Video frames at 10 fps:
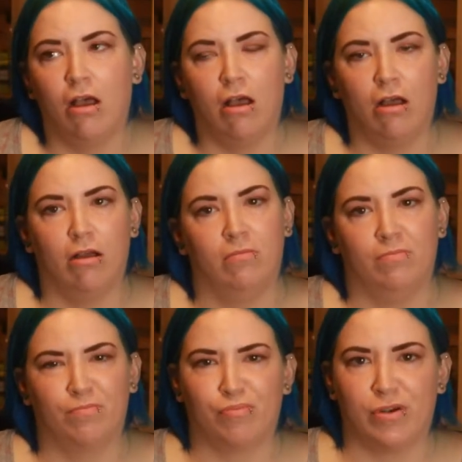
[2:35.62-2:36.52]

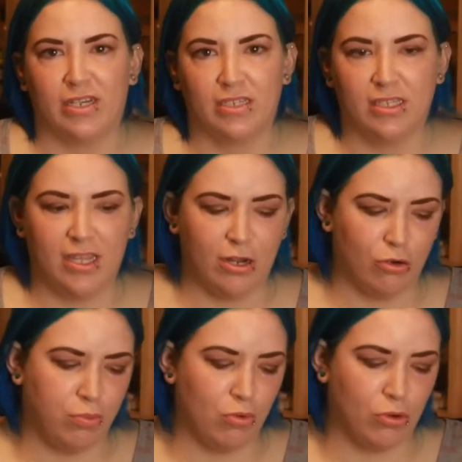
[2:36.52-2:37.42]
um, bring to the
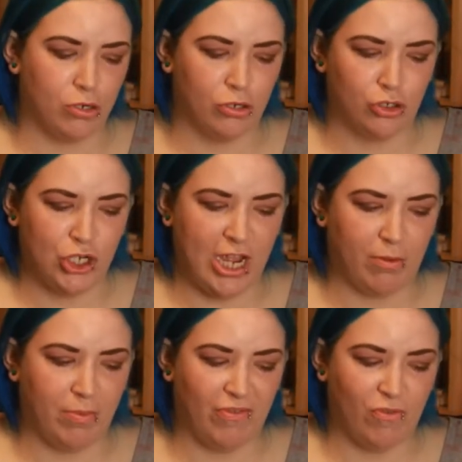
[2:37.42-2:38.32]
airport or
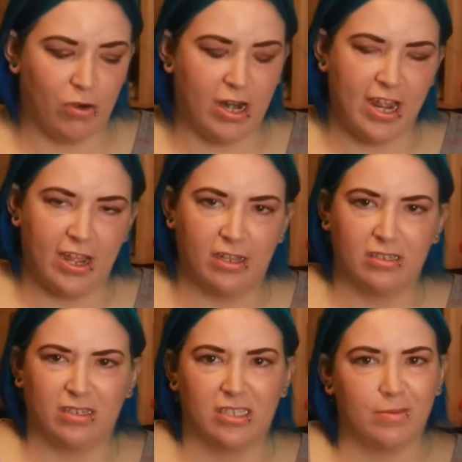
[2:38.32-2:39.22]
check
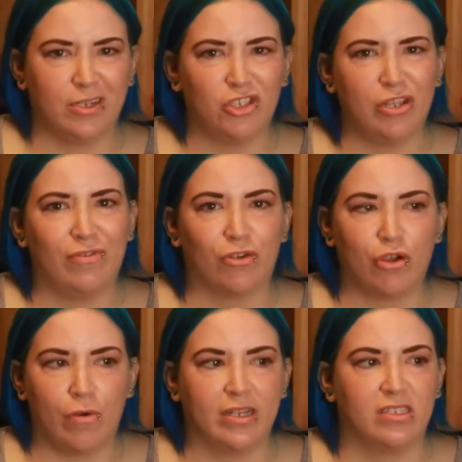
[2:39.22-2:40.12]
beforehand, especially if you're
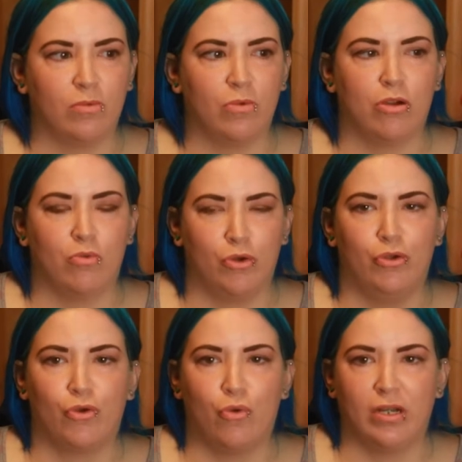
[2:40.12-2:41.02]
going somewhere where
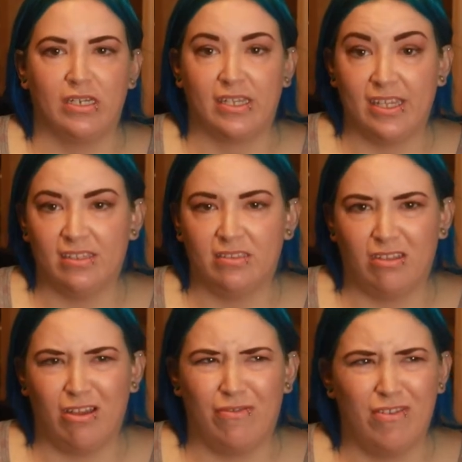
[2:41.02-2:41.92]
you're going to get
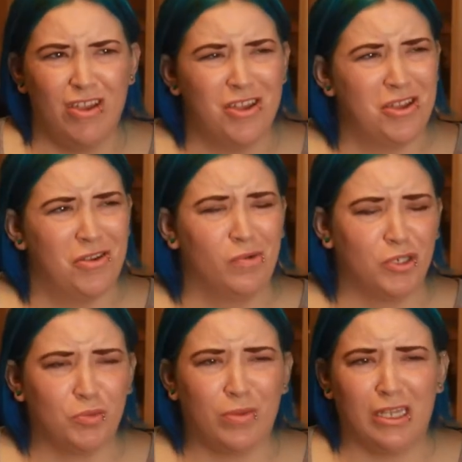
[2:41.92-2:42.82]
stuff
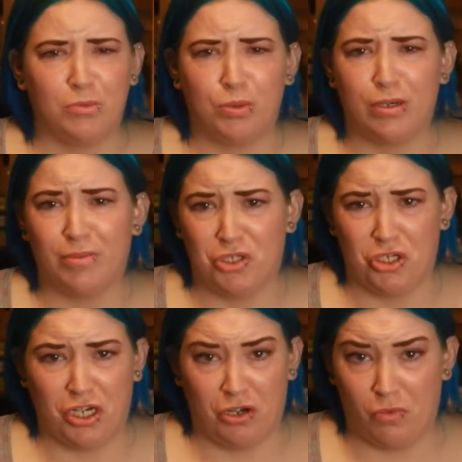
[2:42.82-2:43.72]
which that's pretty much
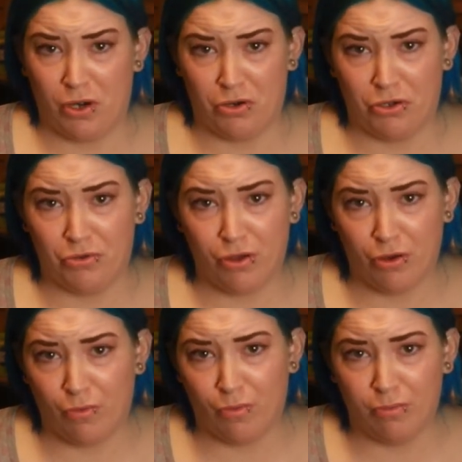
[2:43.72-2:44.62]
anywhere you
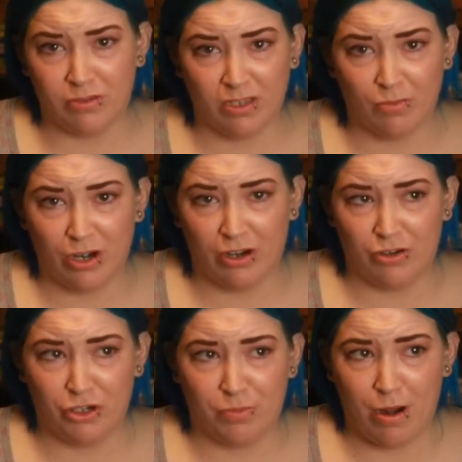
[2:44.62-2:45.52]
go somewhere
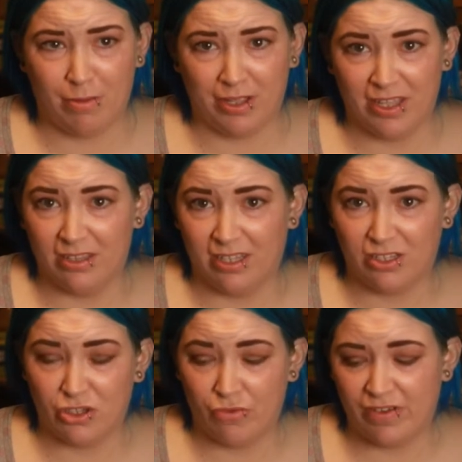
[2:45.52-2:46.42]
and you probably get
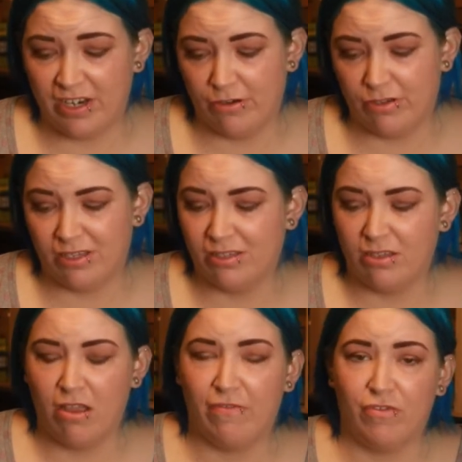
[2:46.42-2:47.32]
like souvenirs and
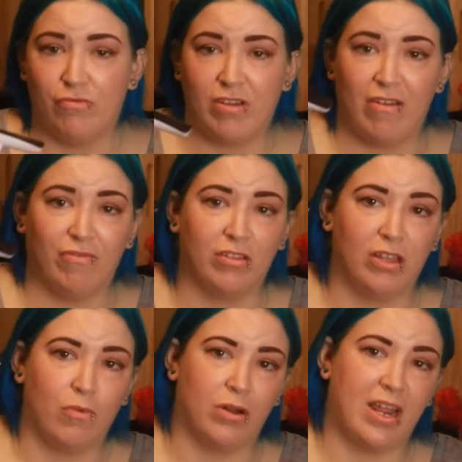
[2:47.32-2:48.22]
stuff you
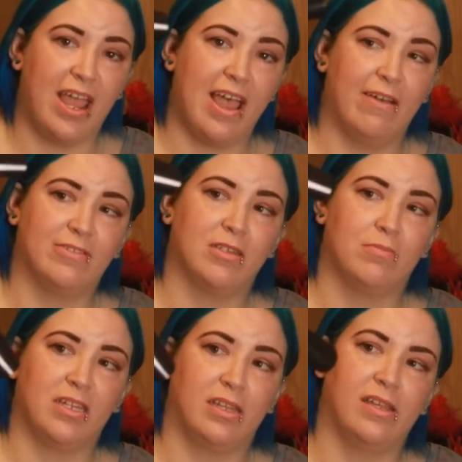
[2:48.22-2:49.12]
definitely want to have
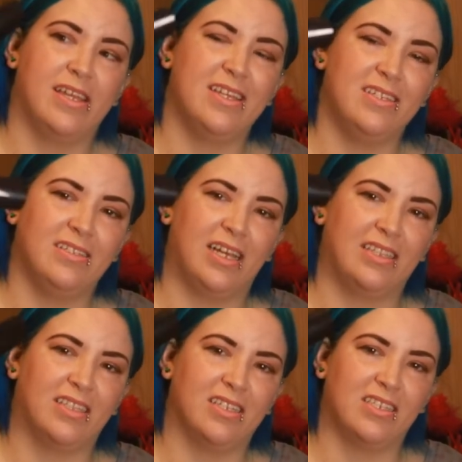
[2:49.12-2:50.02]
something easy
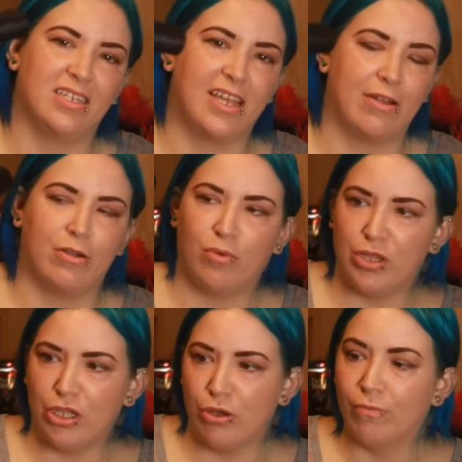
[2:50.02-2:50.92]
like this to carry
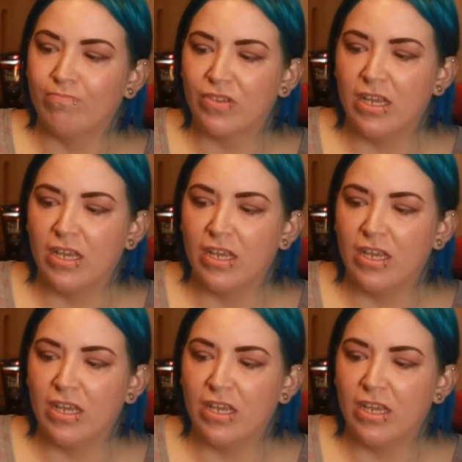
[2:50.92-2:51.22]
with you